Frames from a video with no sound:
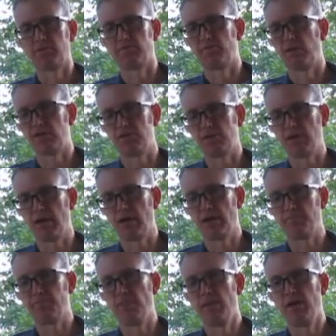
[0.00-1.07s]
Confederacy
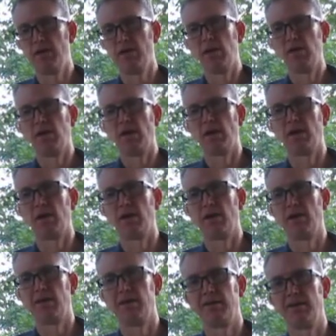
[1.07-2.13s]
up. And
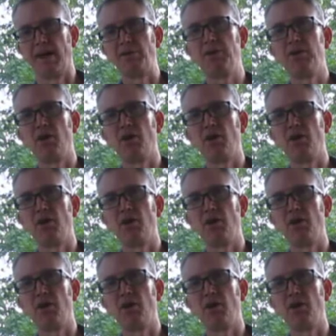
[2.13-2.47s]
uh, I read an